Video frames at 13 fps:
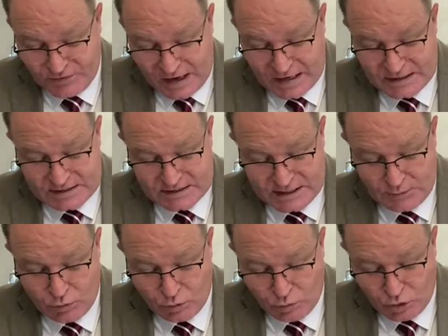his face,
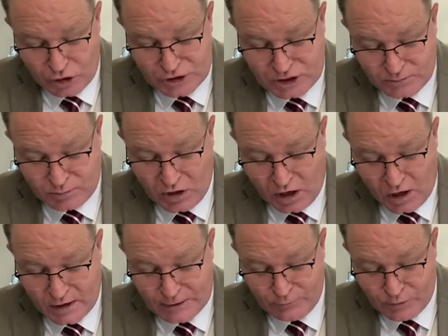he will worship
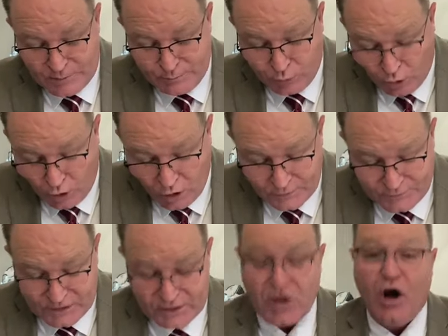God and
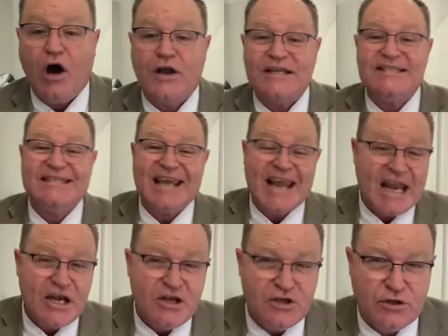report that God is
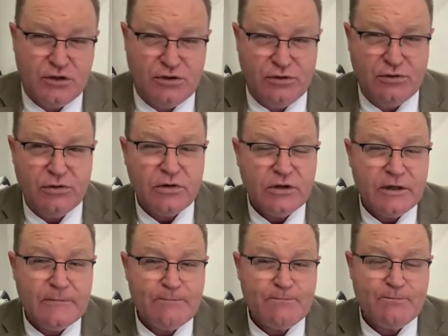in you,
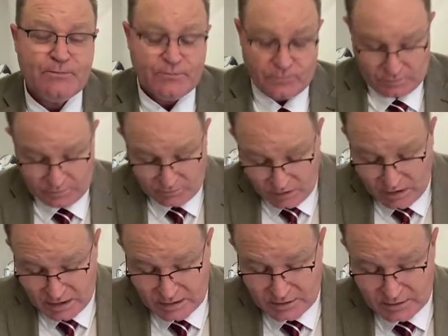
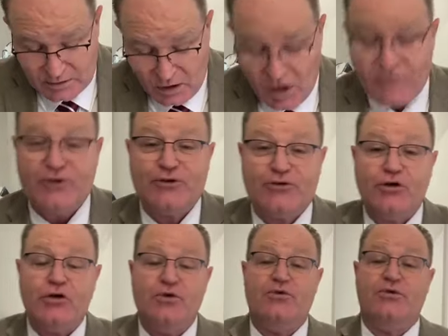right? Of a
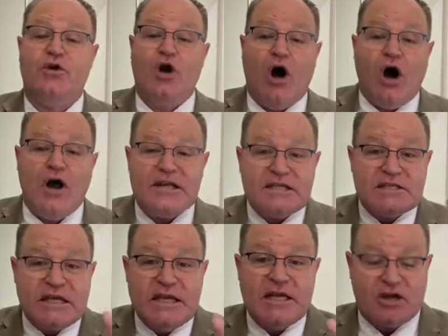truth, God
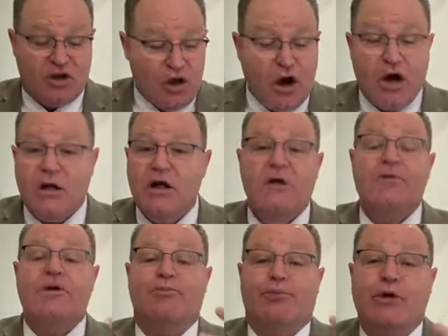is here. God,
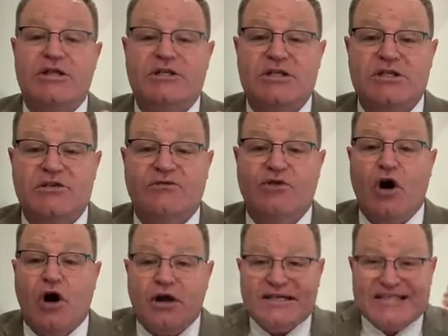the presence of
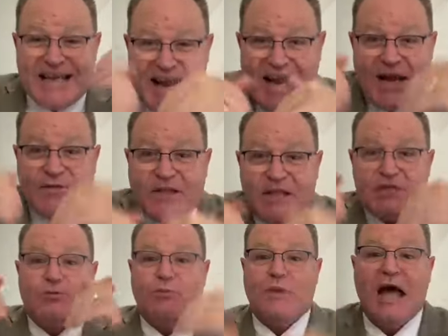God is in
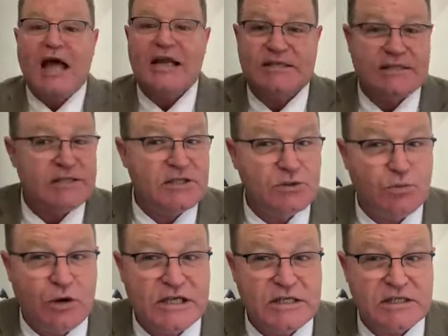this place. This
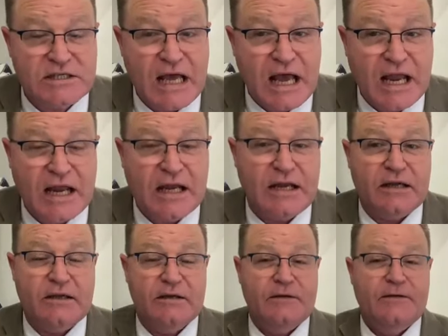is what he's
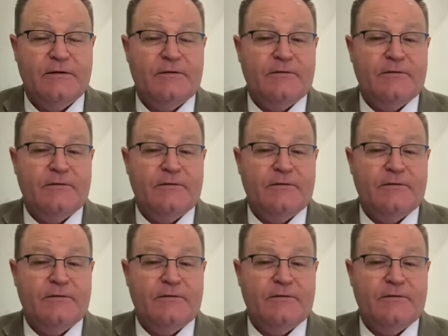saying,